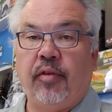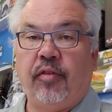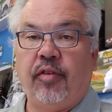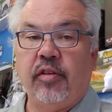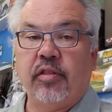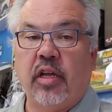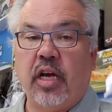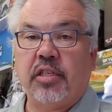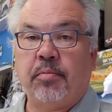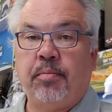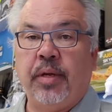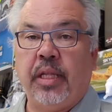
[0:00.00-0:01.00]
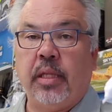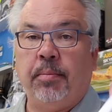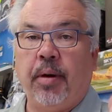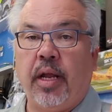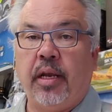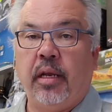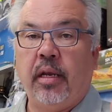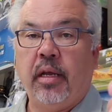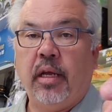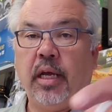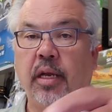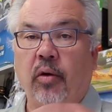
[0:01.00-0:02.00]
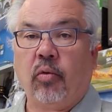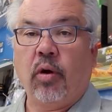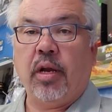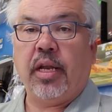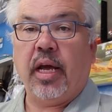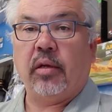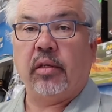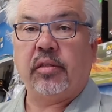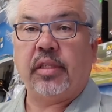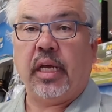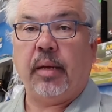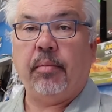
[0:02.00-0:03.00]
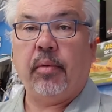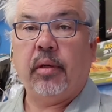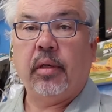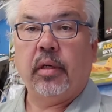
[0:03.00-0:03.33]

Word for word: of your fuselage, hit the button and it'll run down the seam.